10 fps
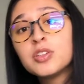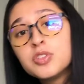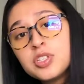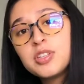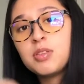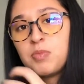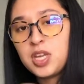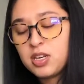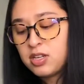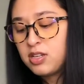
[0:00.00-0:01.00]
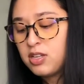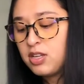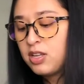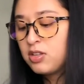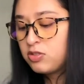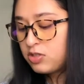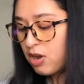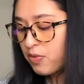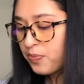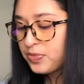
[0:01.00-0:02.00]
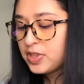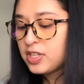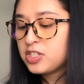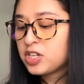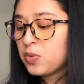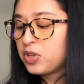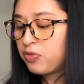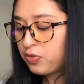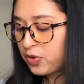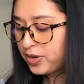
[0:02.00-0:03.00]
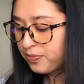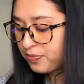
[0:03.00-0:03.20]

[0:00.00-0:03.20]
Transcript: to the mean. So let's start with 4.